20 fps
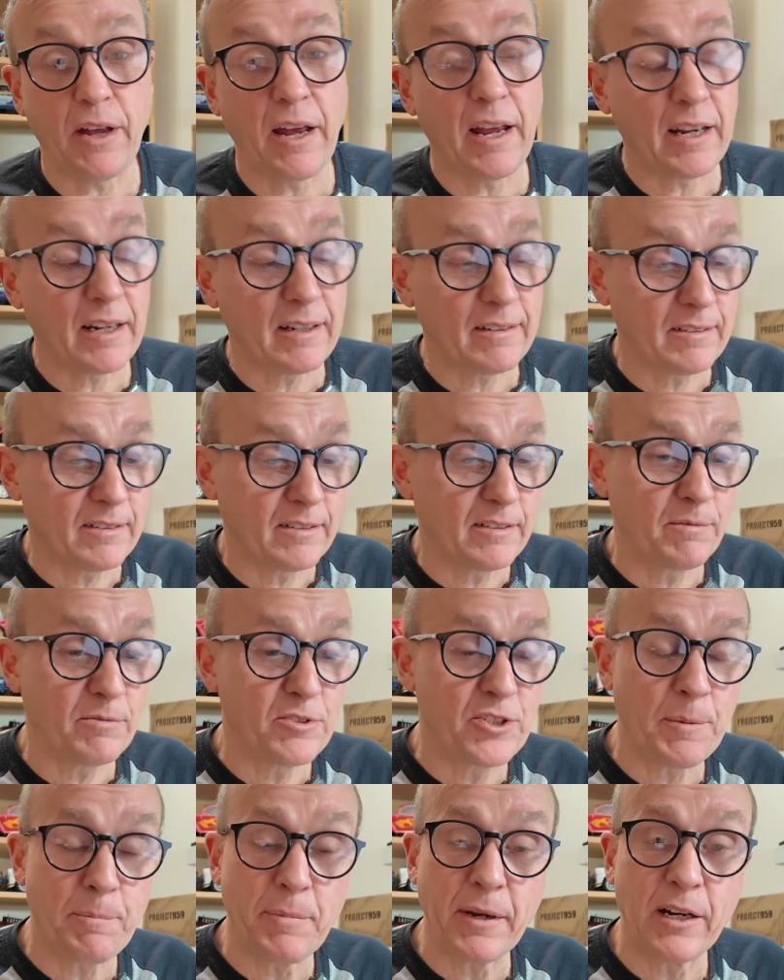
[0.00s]
the
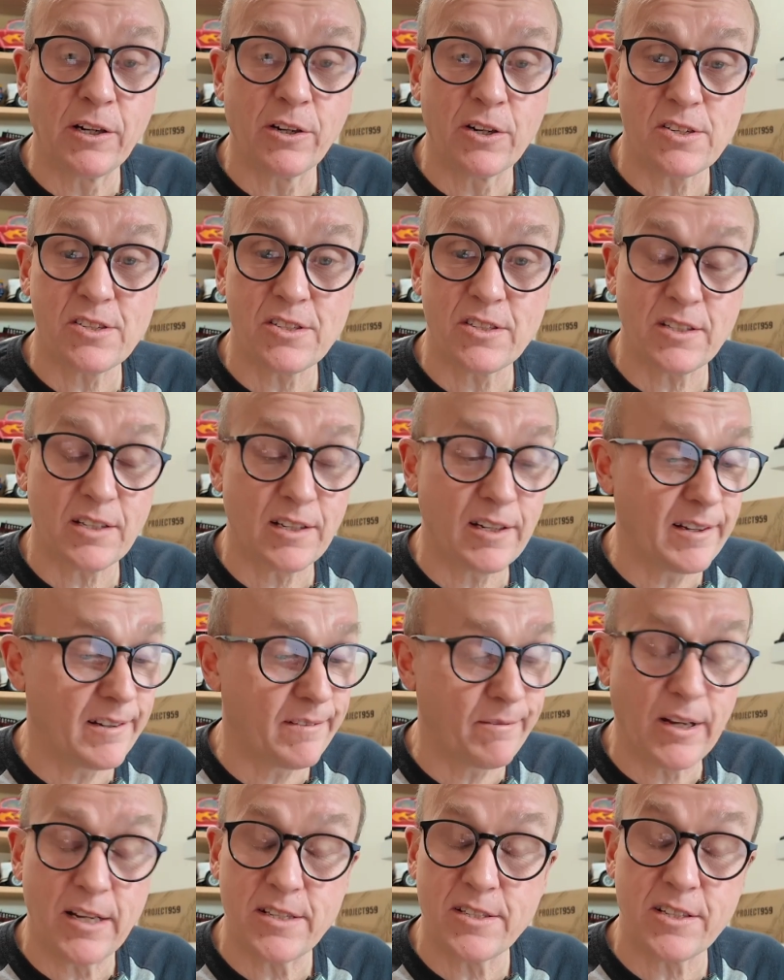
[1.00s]
shipping costs,
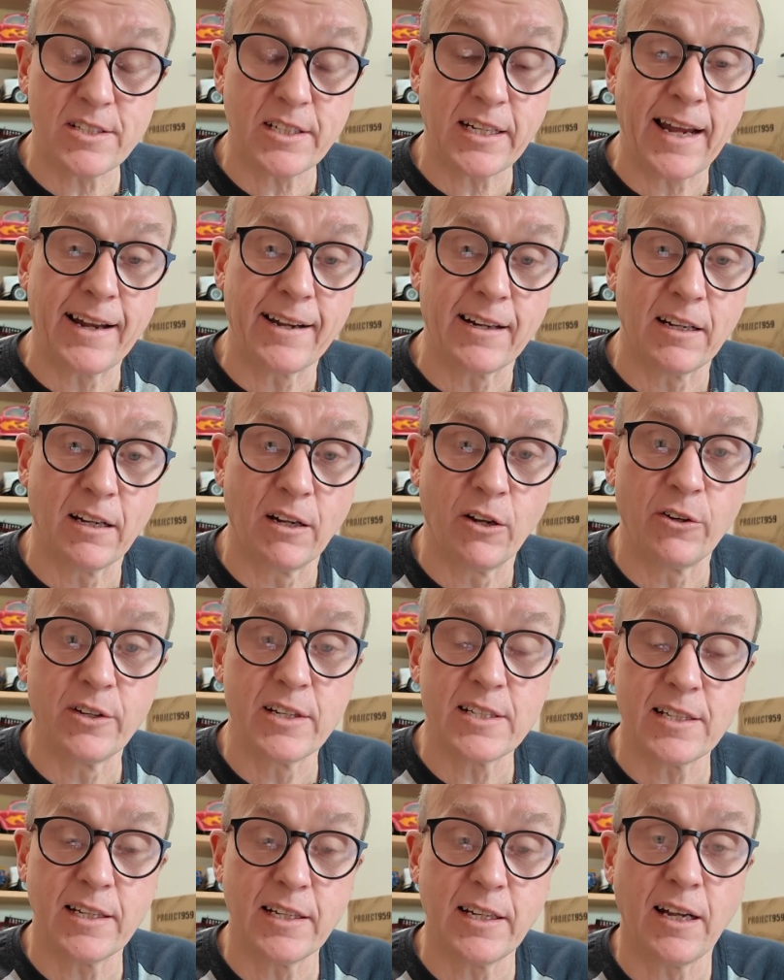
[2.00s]
it's a scandal,
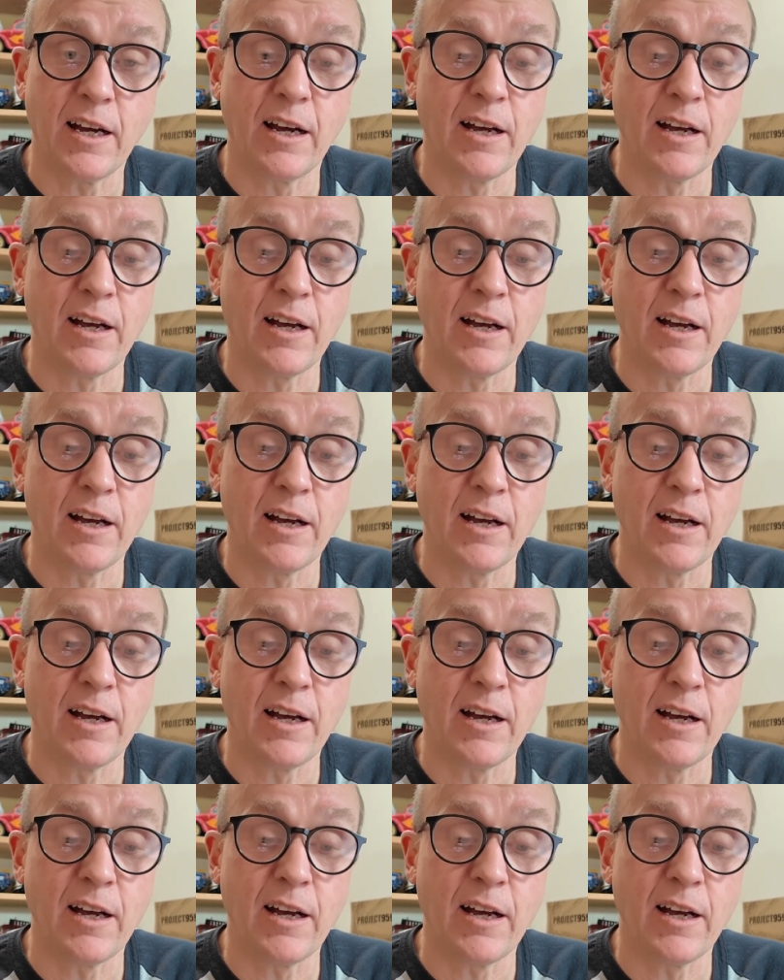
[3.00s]
honestly.